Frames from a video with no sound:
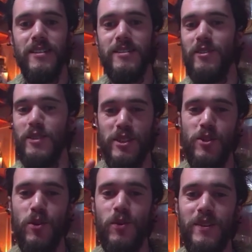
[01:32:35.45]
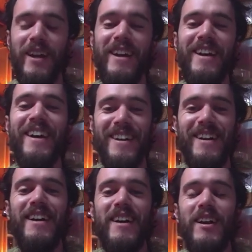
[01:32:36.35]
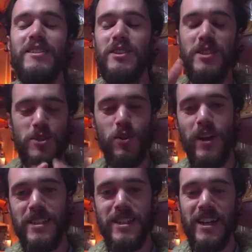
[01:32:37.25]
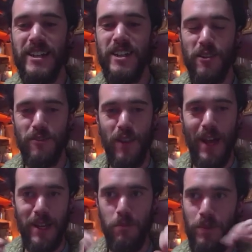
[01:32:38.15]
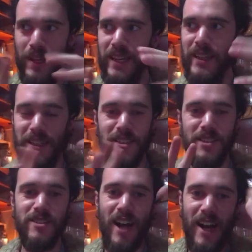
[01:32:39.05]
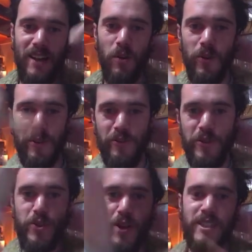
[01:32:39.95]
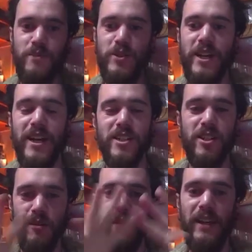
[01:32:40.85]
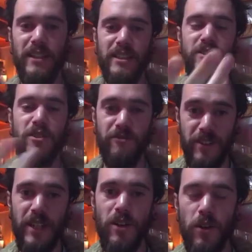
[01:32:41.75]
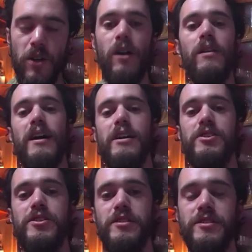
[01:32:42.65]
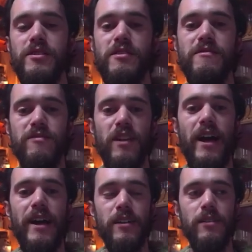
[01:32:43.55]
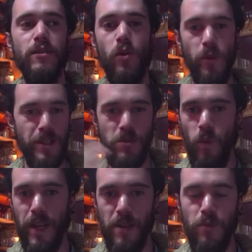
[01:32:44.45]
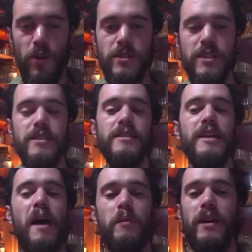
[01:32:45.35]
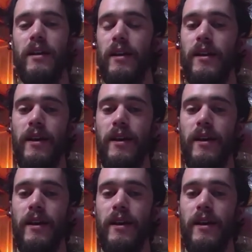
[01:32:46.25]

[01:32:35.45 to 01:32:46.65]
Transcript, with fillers: So this, yeah, yeah. So this crazy idea of like being inside all of the transmutation and making these sort of video collages of like all these weird processes happening.